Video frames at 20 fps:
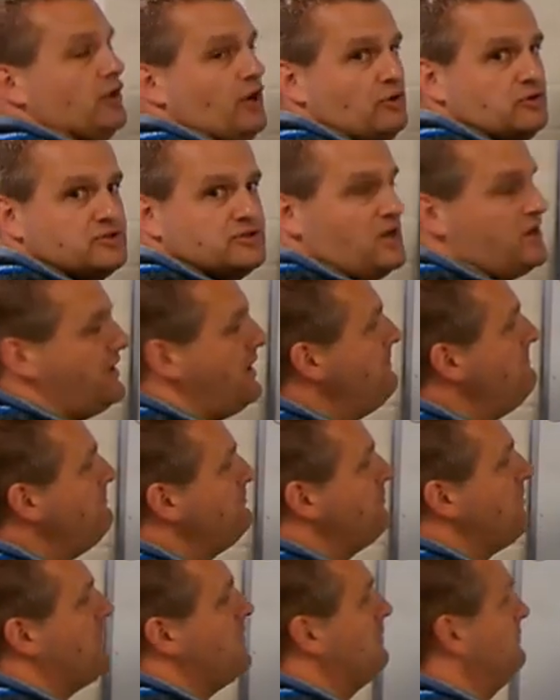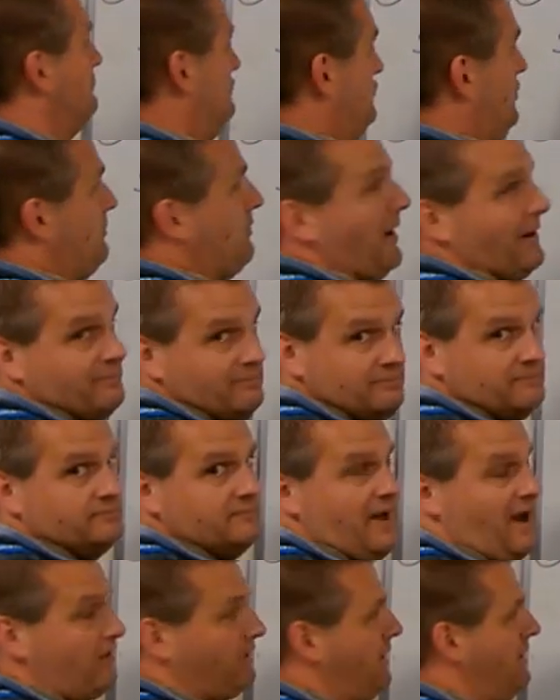old sodium, group 1
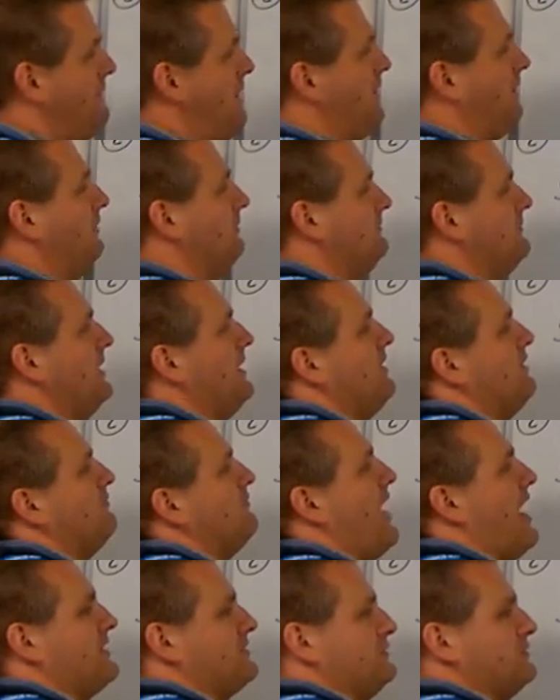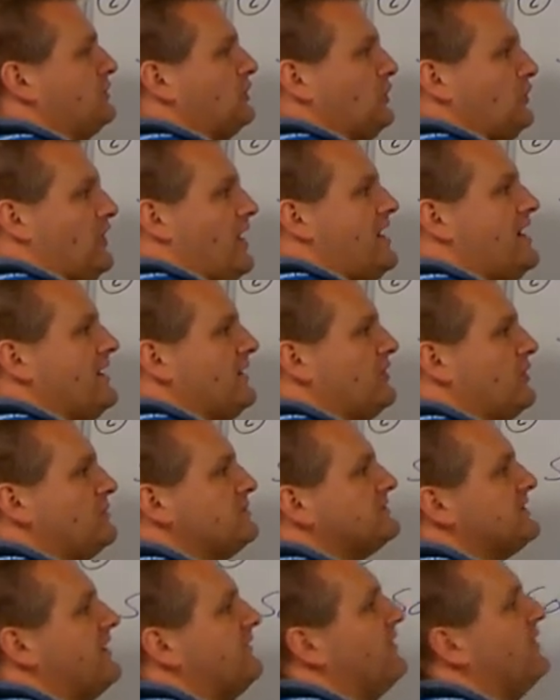alkali metal, react with chlorine in group
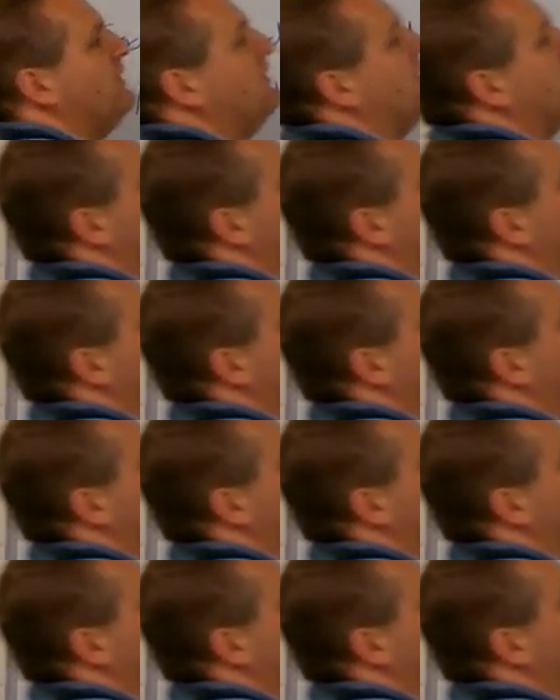7,